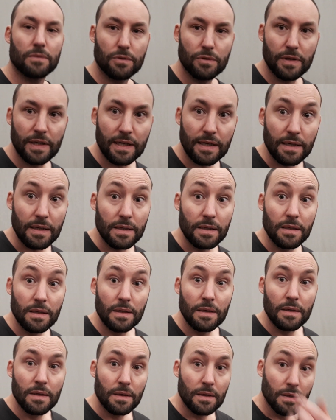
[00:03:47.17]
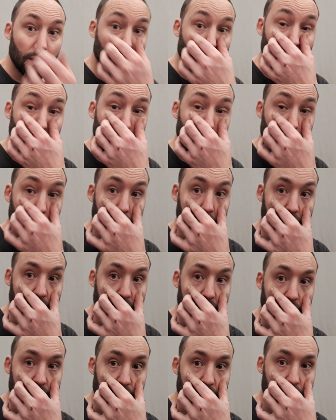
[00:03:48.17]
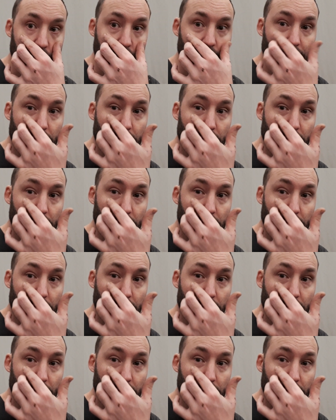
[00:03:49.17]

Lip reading: quickly. Look at these.